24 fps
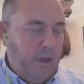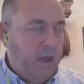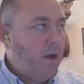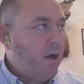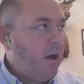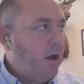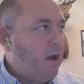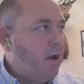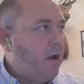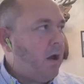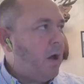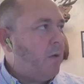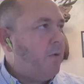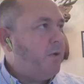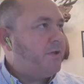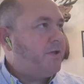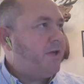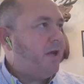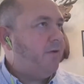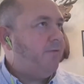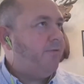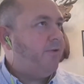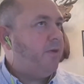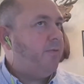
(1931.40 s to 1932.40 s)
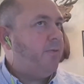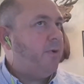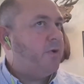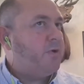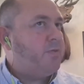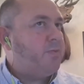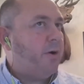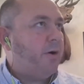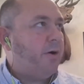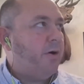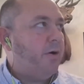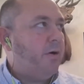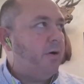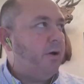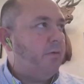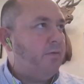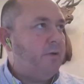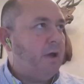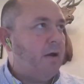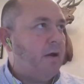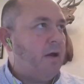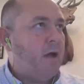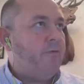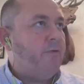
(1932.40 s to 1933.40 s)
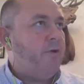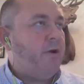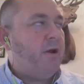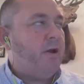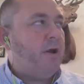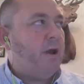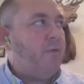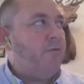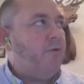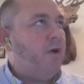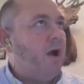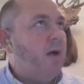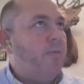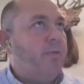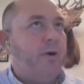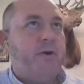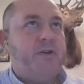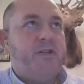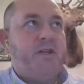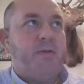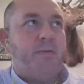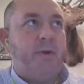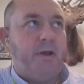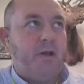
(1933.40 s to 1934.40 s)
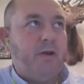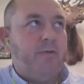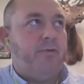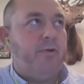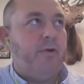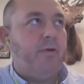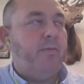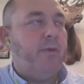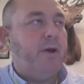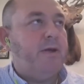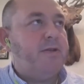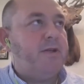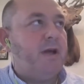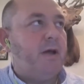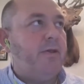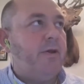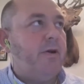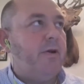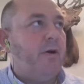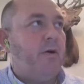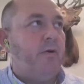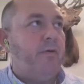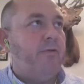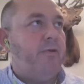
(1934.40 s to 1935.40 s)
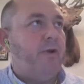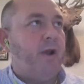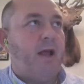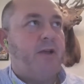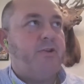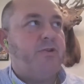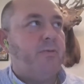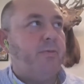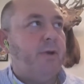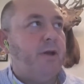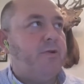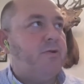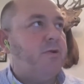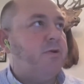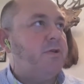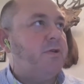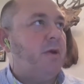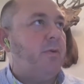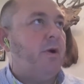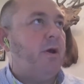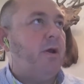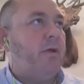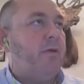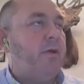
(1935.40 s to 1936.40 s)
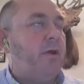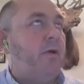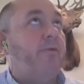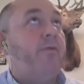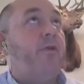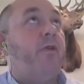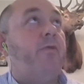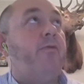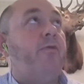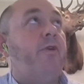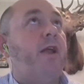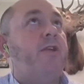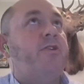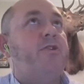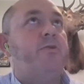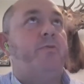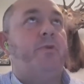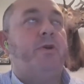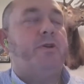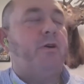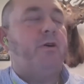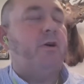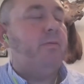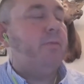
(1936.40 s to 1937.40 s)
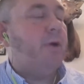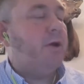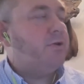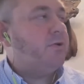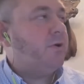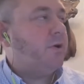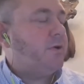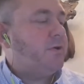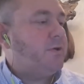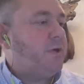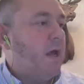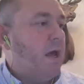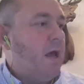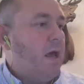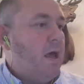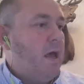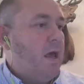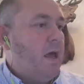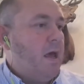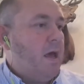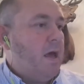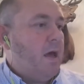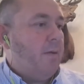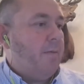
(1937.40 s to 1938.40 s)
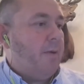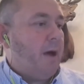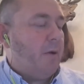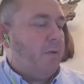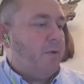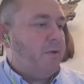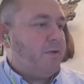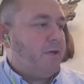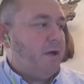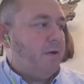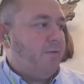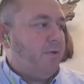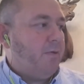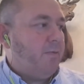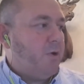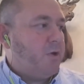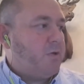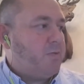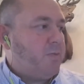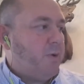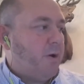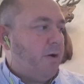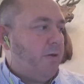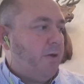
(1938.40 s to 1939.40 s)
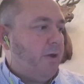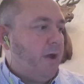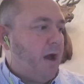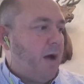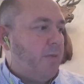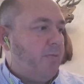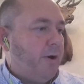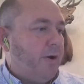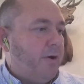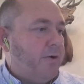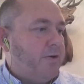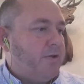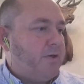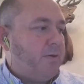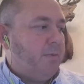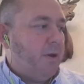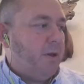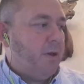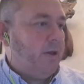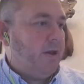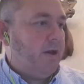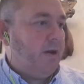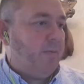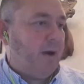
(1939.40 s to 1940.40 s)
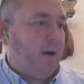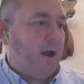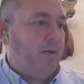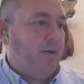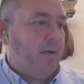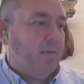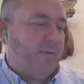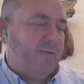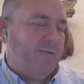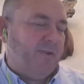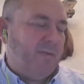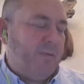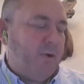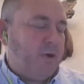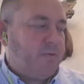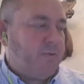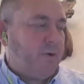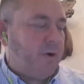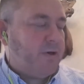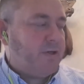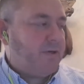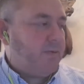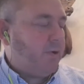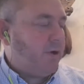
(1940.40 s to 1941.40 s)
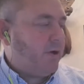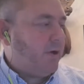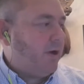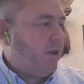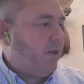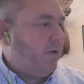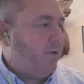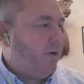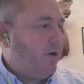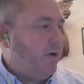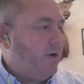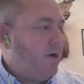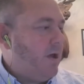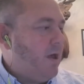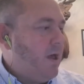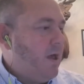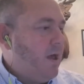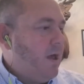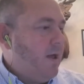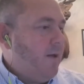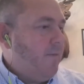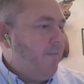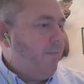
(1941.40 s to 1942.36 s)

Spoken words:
Yeah, I would say for the most part, every operator is going to be different based on their own financial metrics they want, so the financial return metrics. I would say for the most part, the operators in Midland and for the most part, somewhat Delaware,